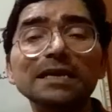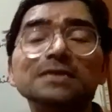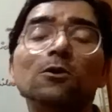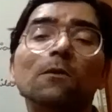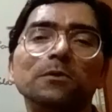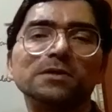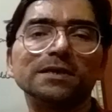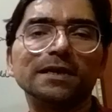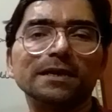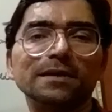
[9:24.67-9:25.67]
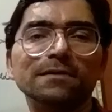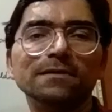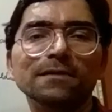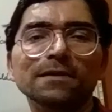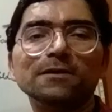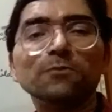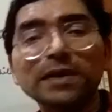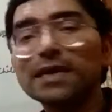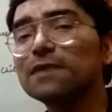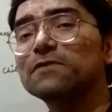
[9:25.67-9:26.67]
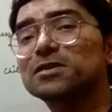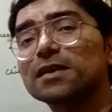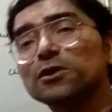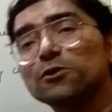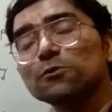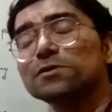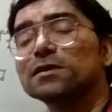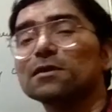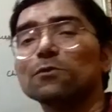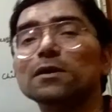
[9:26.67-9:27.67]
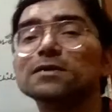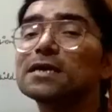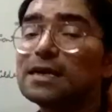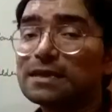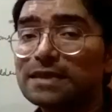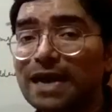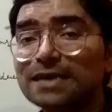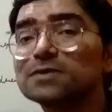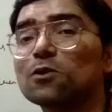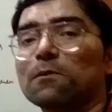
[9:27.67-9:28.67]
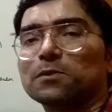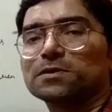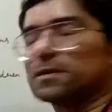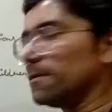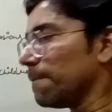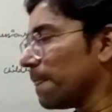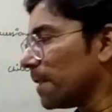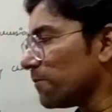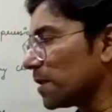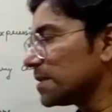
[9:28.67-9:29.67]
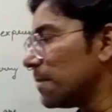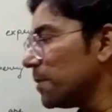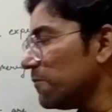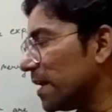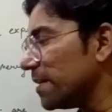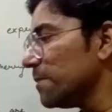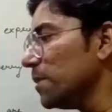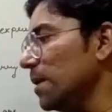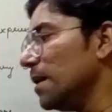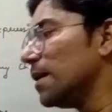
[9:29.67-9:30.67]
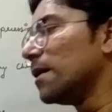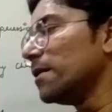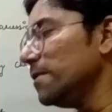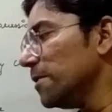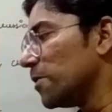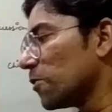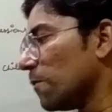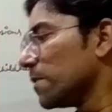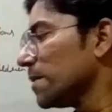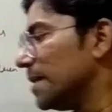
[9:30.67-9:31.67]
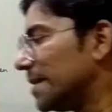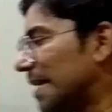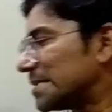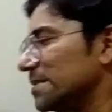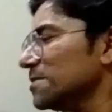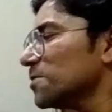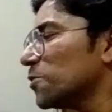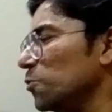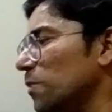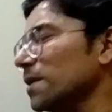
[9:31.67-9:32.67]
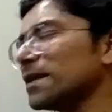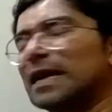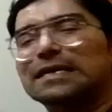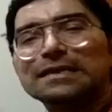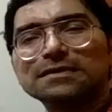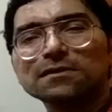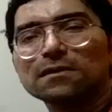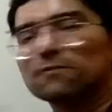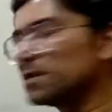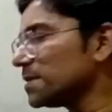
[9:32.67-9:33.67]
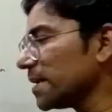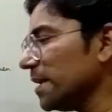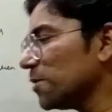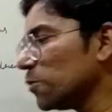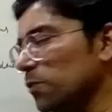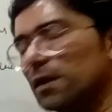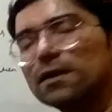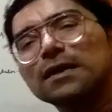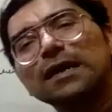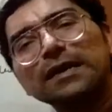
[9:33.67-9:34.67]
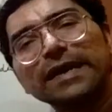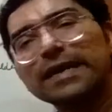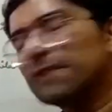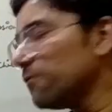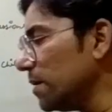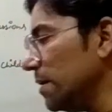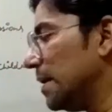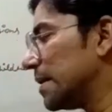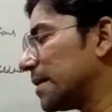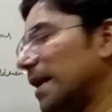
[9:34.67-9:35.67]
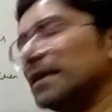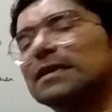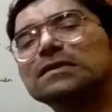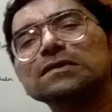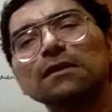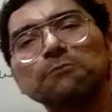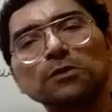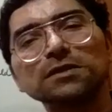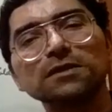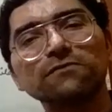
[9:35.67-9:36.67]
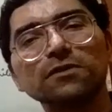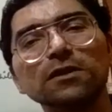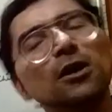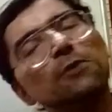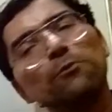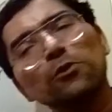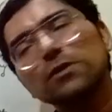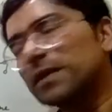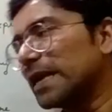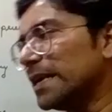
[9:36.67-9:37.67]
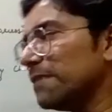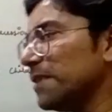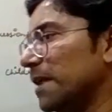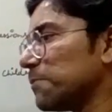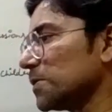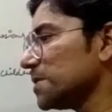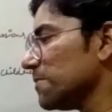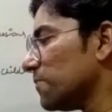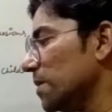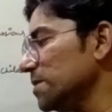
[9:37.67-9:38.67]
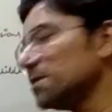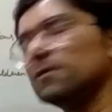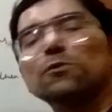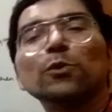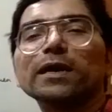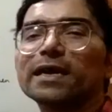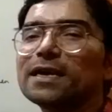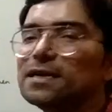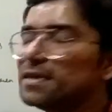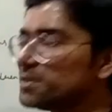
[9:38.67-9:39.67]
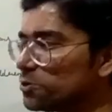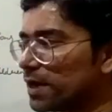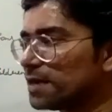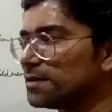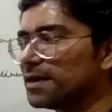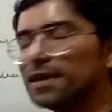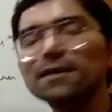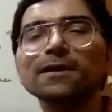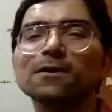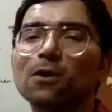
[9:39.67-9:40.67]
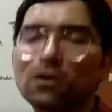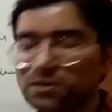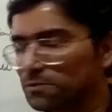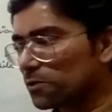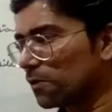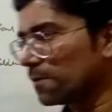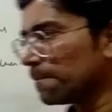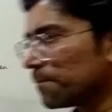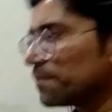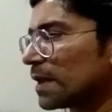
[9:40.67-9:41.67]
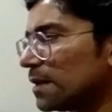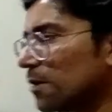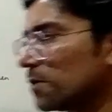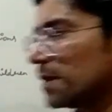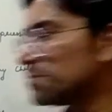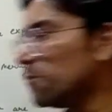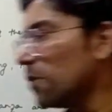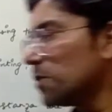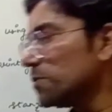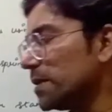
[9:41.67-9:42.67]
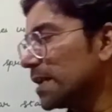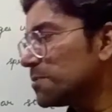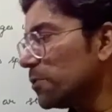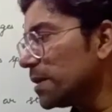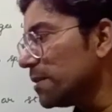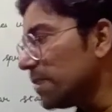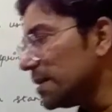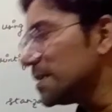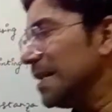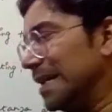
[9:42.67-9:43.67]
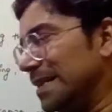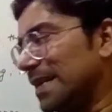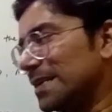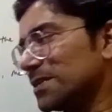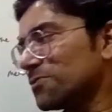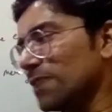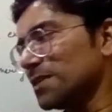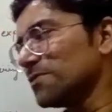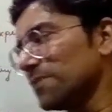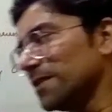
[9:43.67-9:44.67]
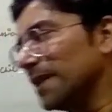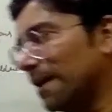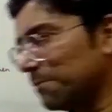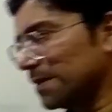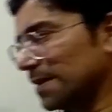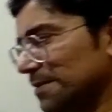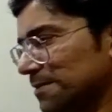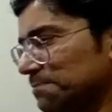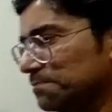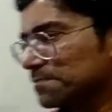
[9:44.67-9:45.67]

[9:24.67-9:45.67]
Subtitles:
is opposite in it. The meaning which are used in the words, that is opposite. For example, venerable herd robber. Next is cruel kindness. Once again, cruel, a negative word, kindness, a positive word. Both negative and positive words working together in oxymoron. Now let's move on to the next poetic device, that is transferred epithets.